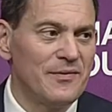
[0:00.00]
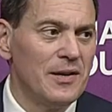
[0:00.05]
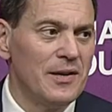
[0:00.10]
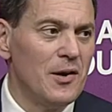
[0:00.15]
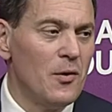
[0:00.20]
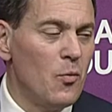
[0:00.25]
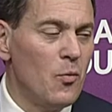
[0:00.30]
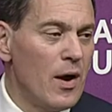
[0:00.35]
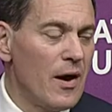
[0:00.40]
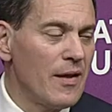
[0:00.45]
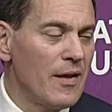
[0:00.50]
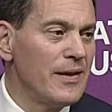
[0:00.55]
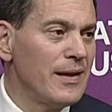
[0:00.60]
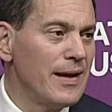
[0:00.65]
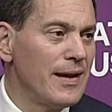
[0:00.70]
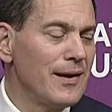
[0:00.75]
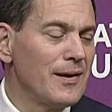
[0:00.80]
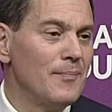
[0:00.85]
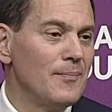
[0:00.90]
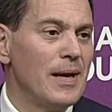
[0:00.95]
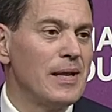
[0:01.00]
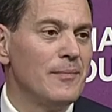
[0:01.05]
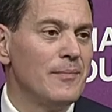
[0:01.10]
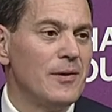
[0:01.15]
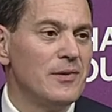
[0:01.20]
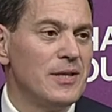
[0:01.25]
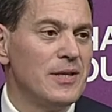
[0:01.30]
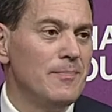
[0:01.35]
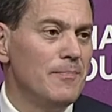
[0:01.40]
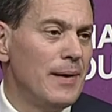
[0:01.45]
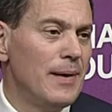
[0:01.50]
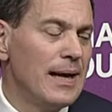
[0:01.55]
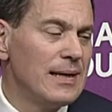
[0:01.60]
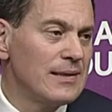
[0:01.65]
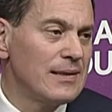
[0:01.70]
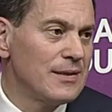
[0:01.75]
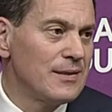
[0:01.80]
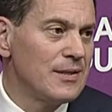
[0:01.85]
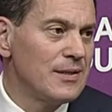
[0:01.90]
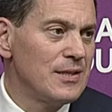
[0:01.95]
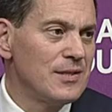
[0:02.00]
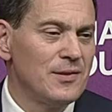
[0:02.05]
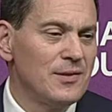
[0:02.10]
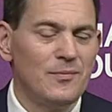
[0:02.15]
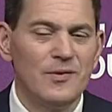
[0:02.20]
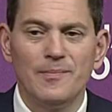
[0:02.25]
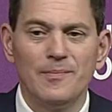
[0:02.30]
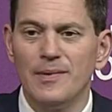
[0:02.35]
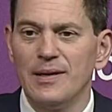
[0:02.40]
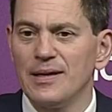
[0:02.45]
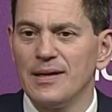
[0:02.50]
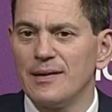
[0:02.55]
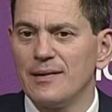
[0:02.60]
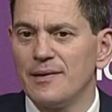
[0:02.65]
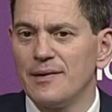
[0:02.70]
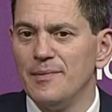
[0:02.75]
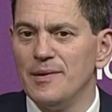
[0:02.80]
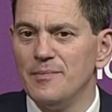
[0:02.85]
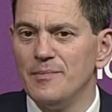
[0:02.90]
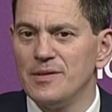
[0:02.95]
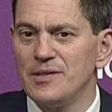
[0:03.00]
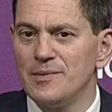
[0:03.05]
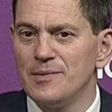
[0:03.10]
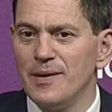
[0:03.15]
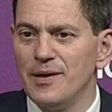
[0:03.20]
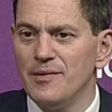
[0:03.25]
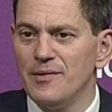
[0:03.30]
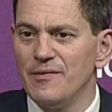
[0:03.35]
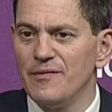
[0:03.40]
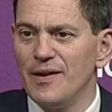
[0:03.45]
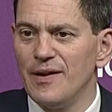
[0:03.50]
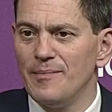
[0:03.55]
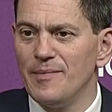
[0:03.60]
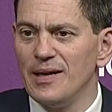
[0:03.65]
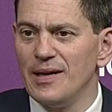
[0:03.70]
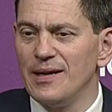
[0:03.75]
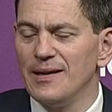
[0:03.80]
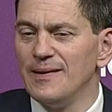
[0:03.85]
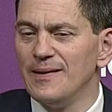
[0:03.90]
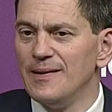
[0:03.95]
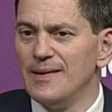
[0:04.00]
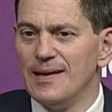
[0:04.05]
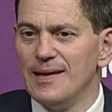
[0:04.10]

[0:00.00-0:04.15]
of where I think I can make the most impact, consistent with my commitments to my own family.